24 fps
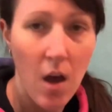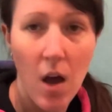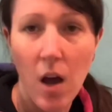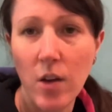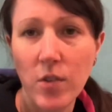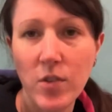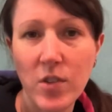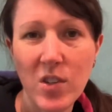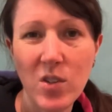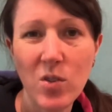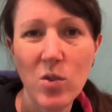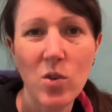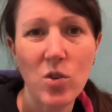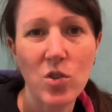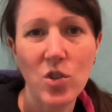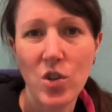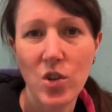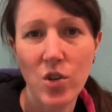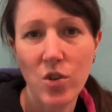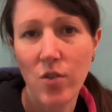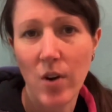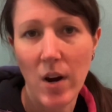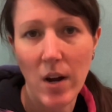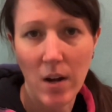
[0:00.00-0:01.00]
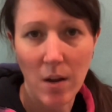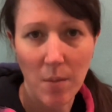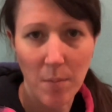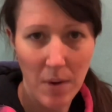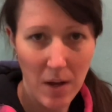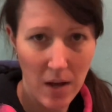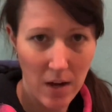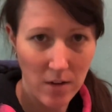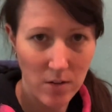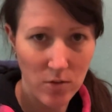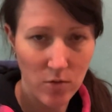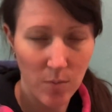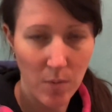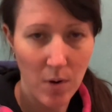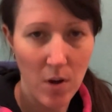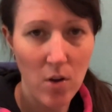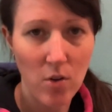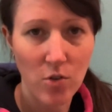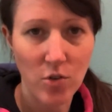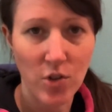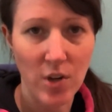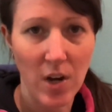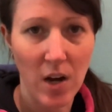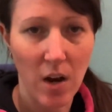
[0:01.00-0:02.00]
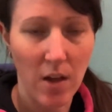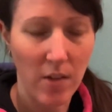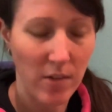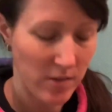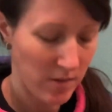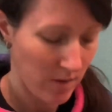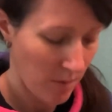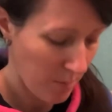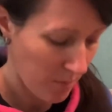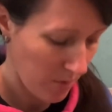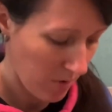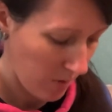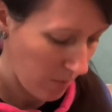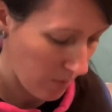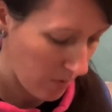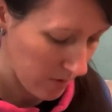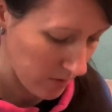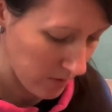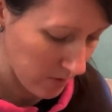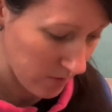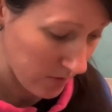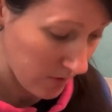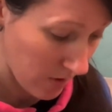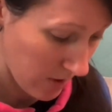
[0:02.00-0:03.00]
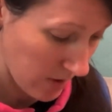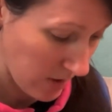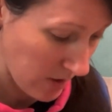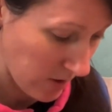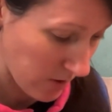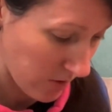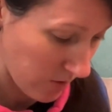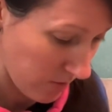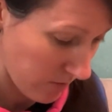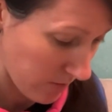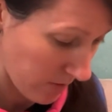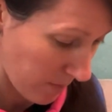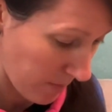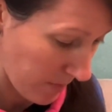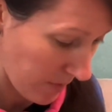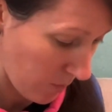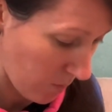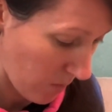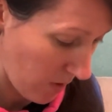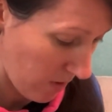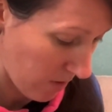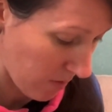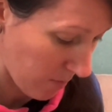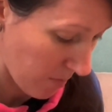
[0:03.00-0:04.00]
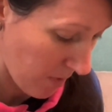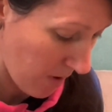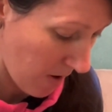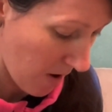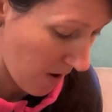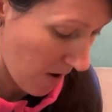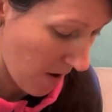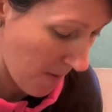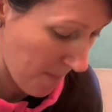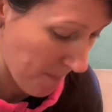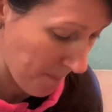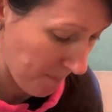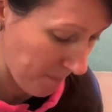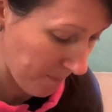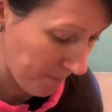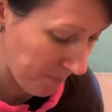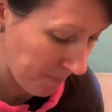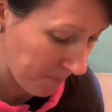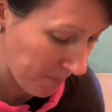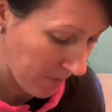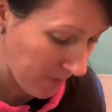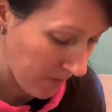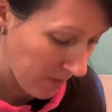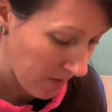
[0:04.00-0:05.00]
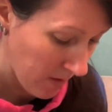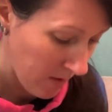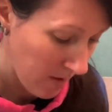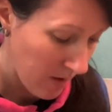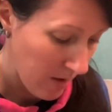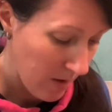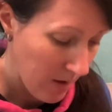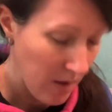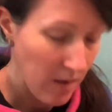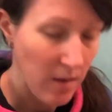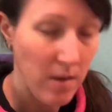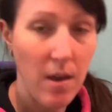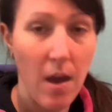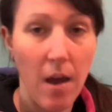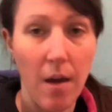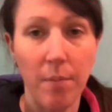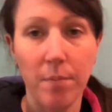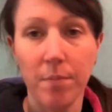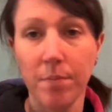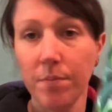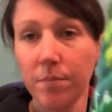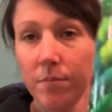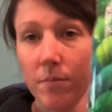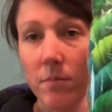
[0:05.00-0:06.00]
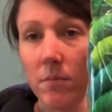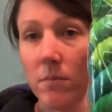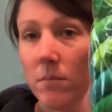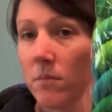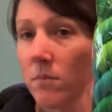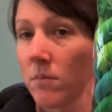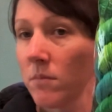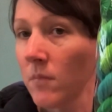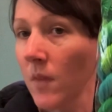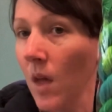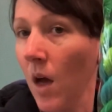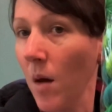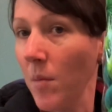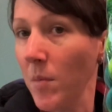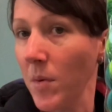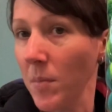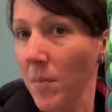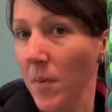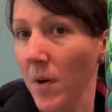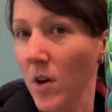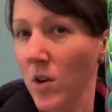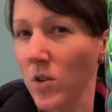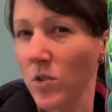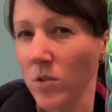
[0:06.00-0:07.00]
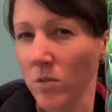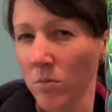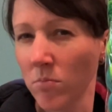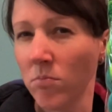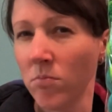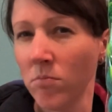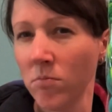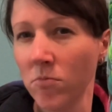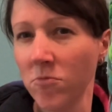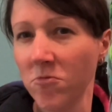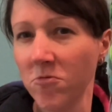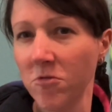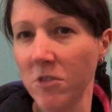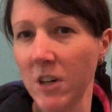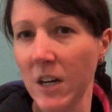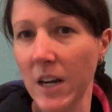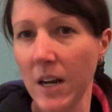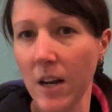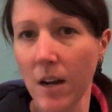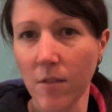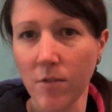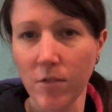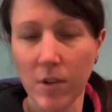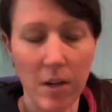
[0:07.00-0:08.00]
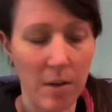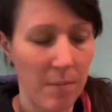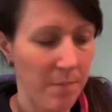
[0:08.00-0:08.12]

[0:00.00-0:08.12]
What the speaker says: I've still got 2 gradient packs from last year, like the summery ones that I need to do something with. But yeah, Hummingbird. Really lovely.